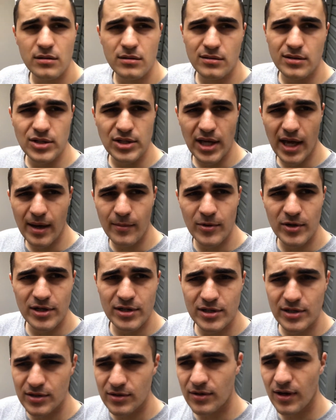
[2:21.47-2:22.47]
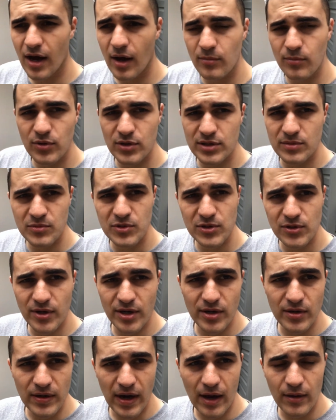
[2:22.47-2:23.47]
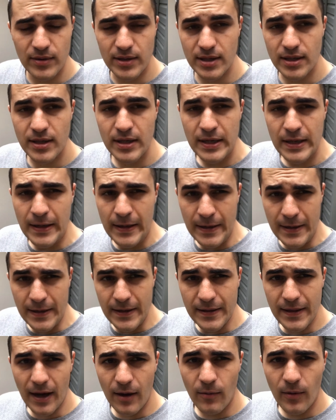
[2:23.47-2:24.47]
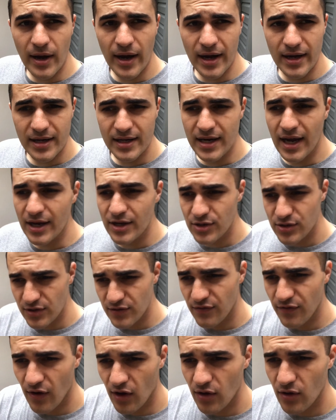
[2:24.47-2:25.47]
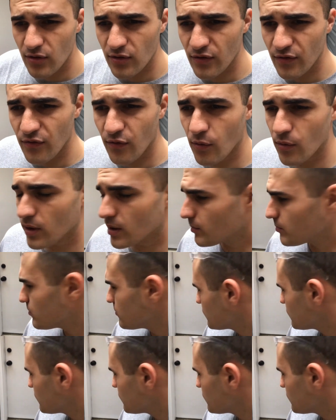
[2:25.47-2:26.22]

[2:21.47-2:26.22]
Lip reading: just hammer it into the ground, put some string around it. That way I can actually follow the form,